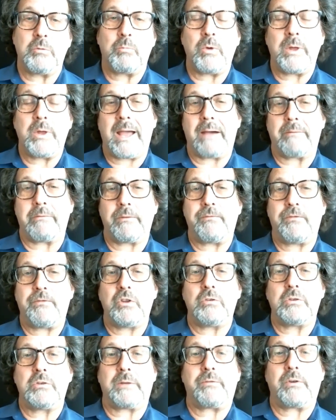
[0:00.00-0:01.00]
we have a few
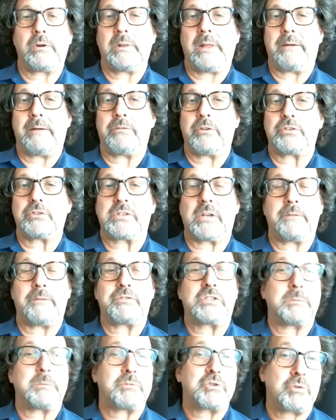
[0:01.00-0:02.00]
different levels of
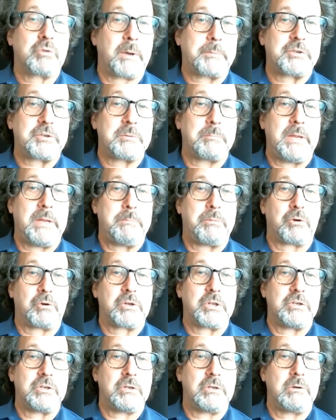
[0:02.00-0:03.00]
subscription people can
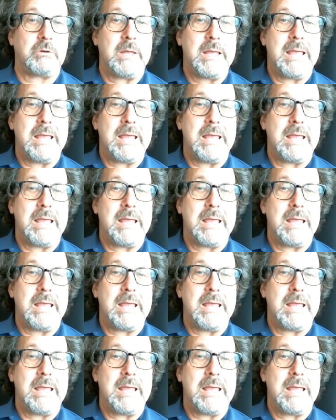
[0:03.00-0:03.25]
do.